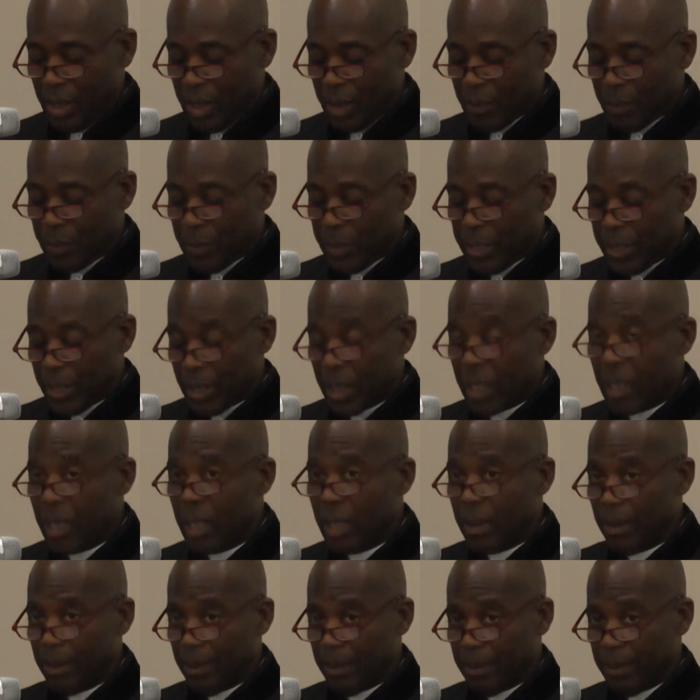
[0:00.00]

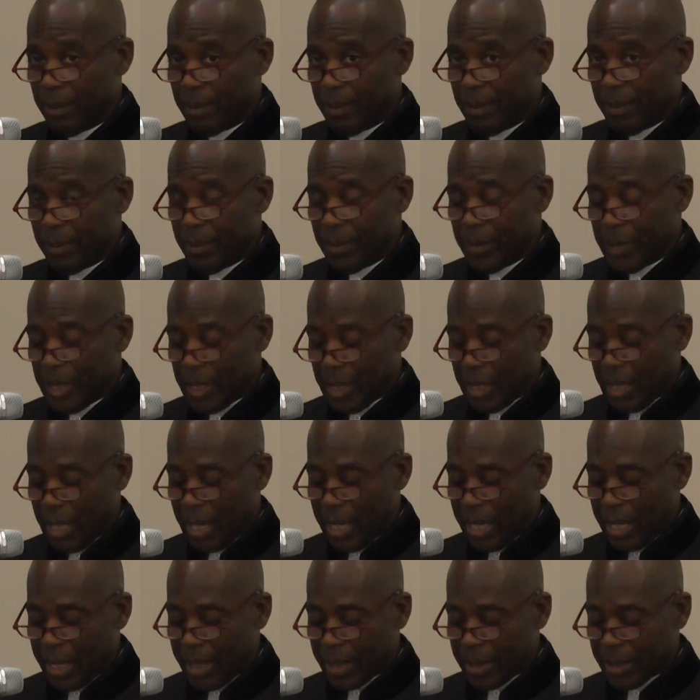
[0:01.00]
become the
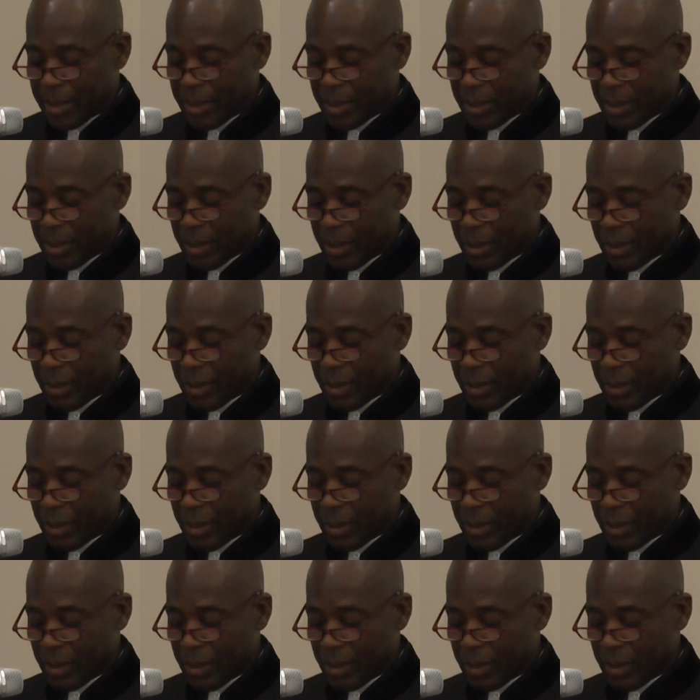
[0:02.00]
guides